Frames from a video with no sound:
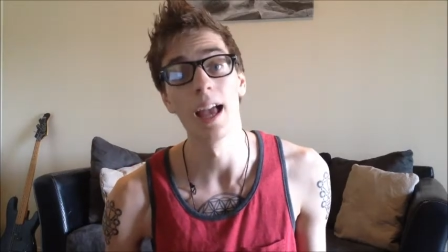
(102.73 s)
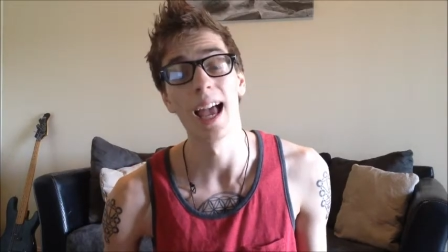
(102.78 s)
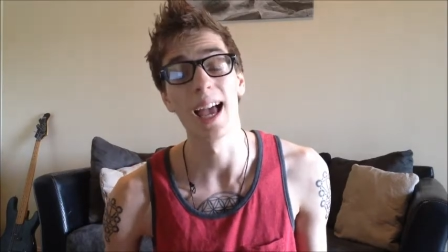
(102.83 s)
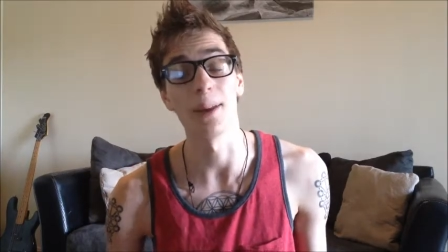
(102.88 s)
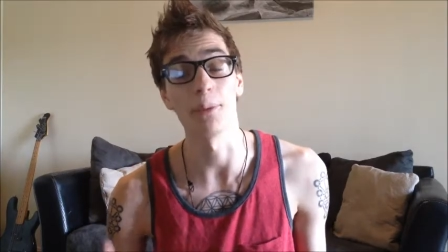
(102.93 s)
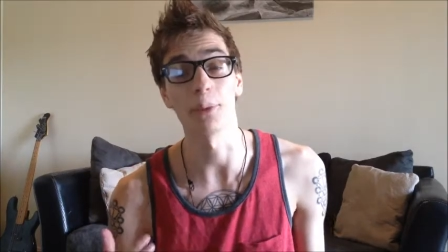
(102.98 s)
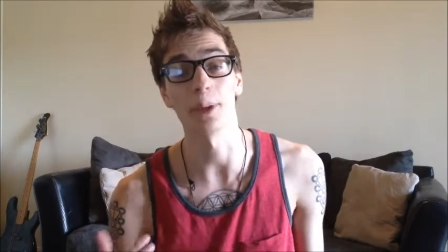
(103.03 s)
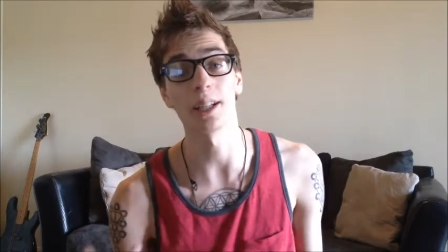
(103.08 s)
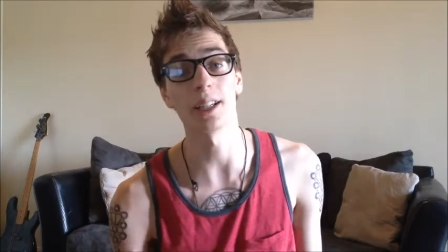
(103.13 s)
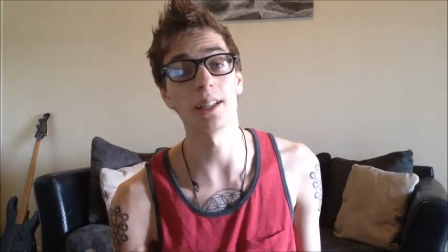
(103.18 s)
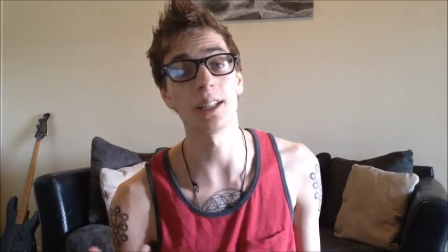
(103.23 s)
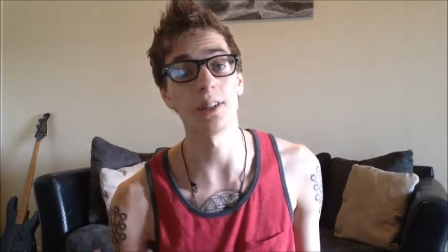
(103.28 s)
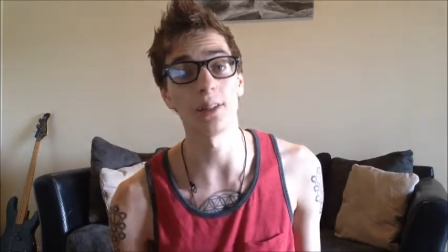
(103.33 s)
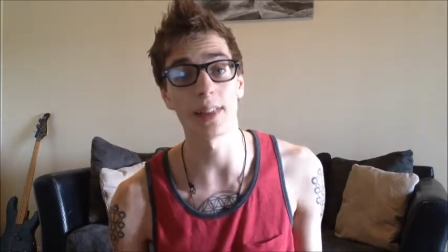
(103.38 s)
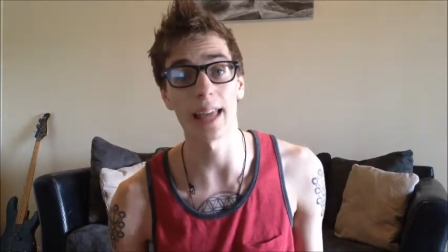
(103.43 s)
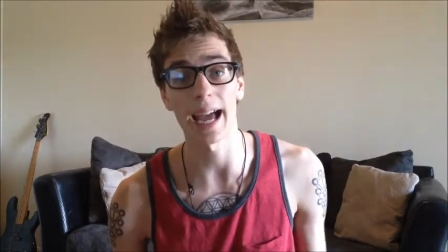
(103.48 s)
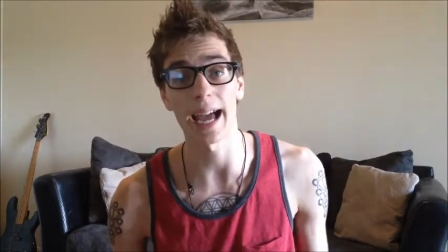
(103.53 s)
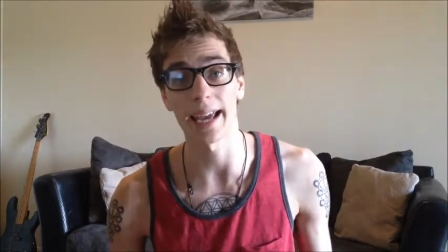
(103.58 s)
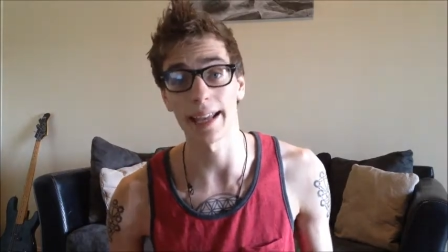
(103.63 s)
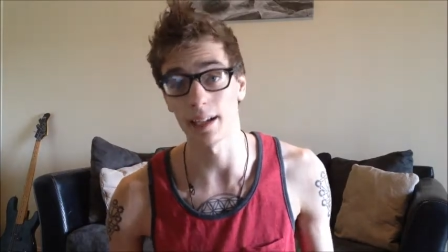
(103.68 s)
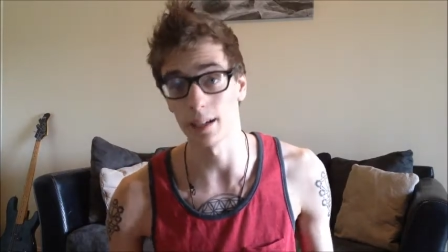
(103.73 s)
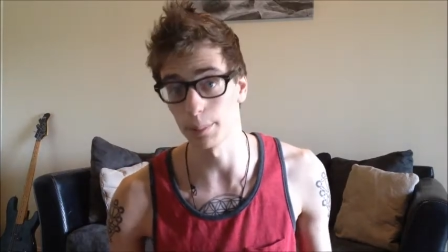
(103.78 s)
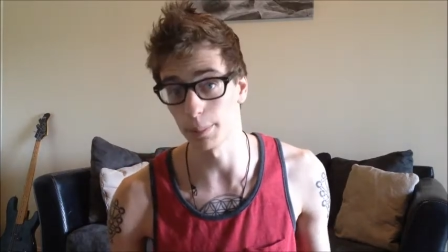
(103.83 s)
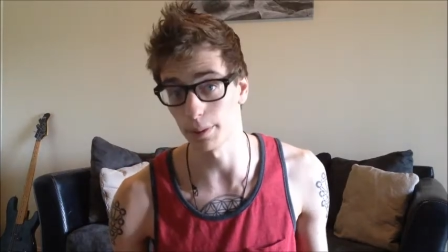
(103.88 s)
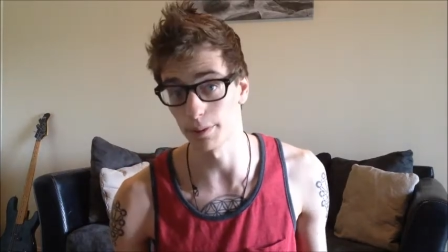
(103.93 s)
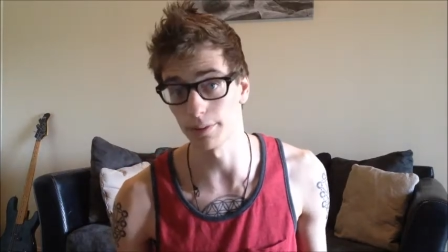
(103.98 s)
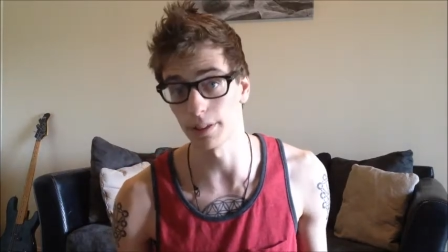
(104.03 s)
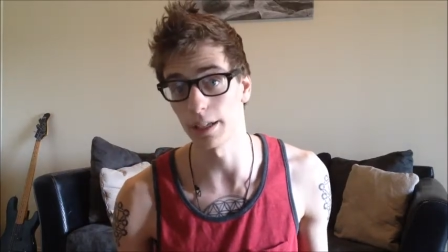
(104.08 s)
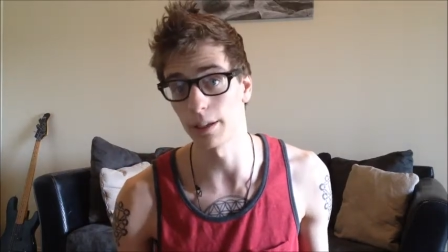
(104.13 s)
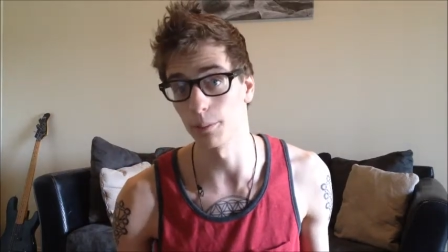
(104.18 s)
and when you do that it'll
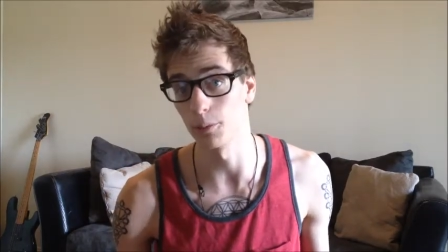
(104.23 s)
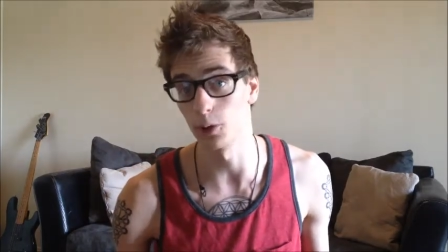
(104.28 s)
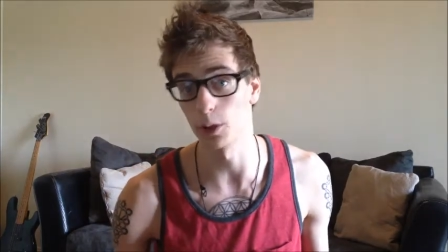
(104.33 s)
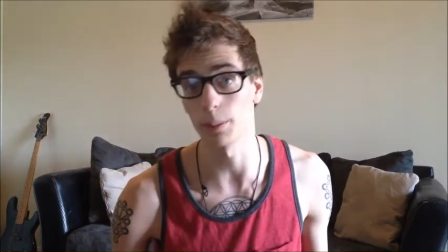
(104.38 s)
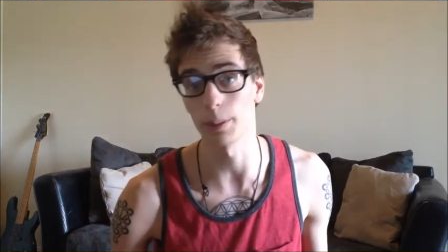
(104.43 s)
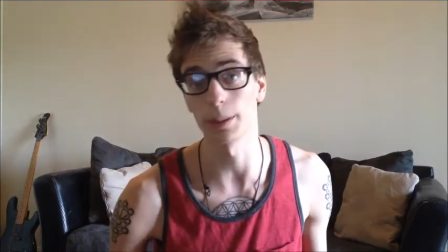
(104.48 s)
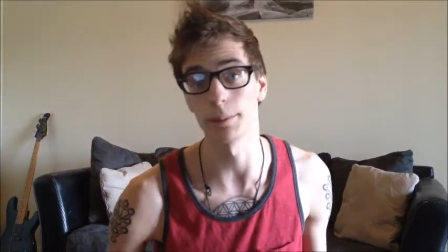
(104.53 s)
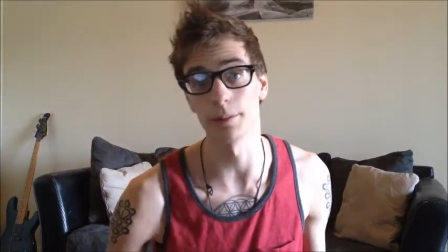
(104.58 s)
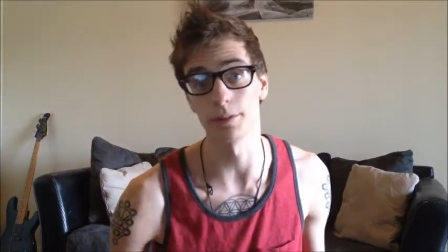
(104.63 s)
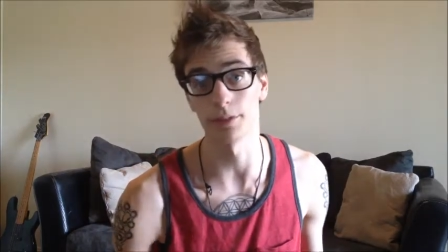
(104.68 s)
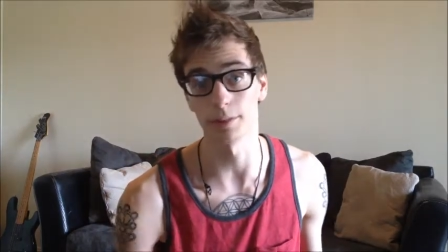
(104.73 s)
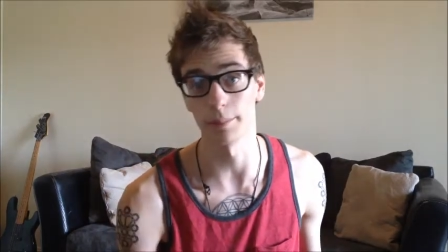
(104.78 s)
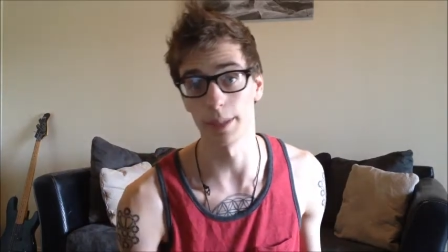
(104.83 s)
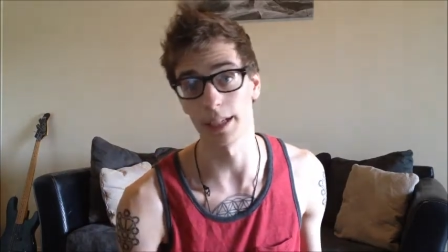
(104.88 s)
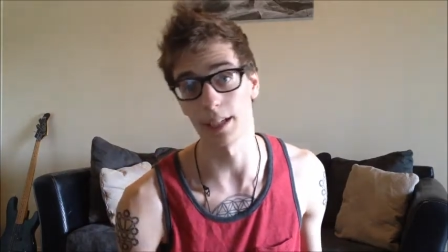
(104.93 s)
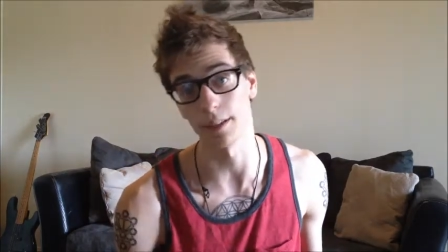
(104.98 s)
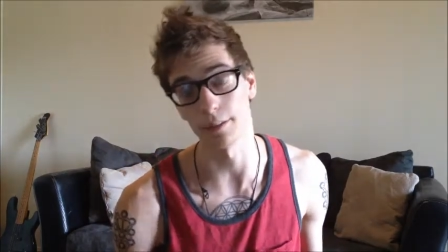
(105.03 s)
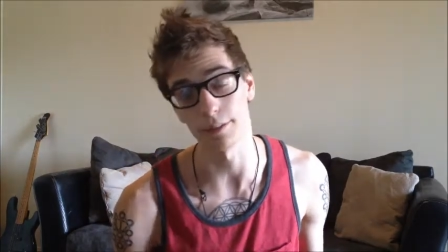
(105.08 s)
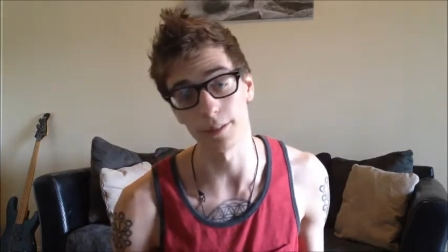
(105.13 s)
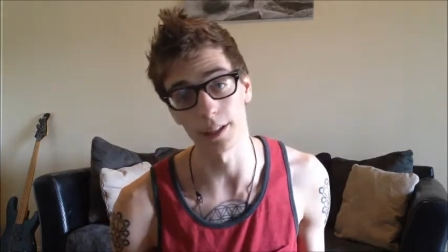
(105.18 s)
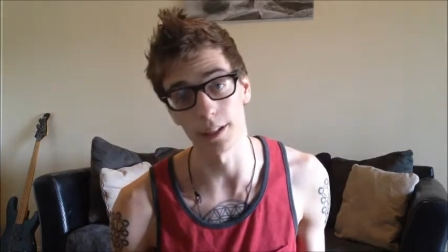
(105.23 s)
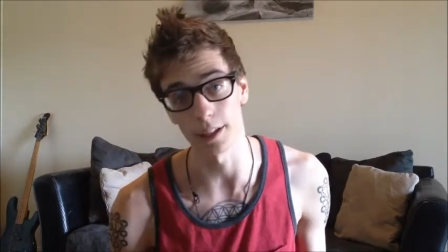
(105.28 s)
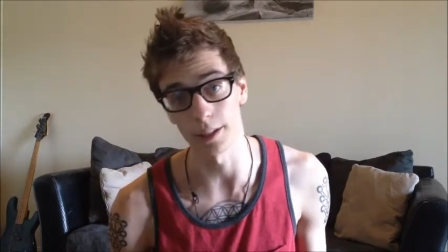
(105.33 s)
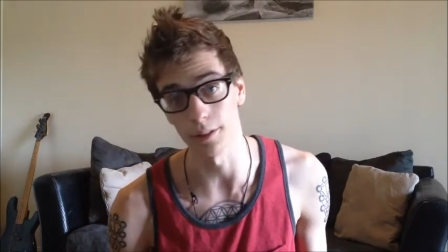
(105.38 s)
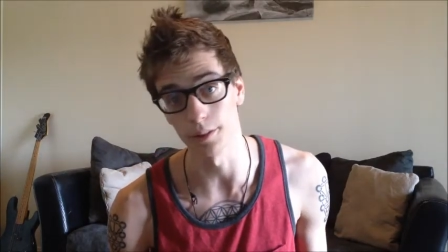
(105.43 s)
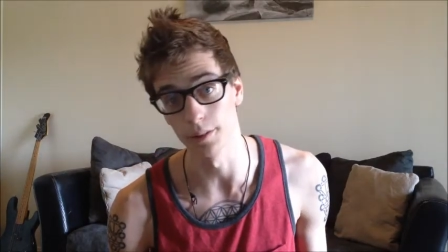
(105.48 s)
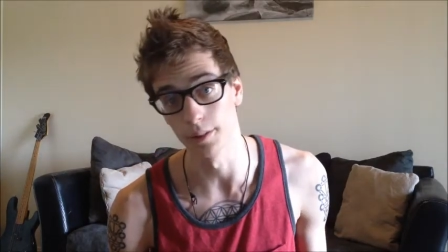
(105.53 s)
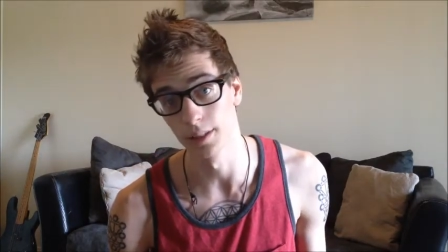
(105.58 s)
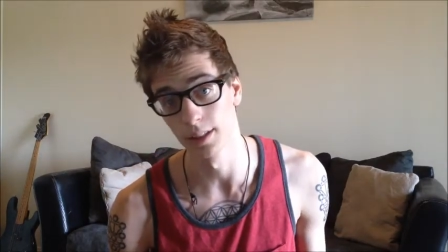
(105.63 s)
prevent more people from making fun of you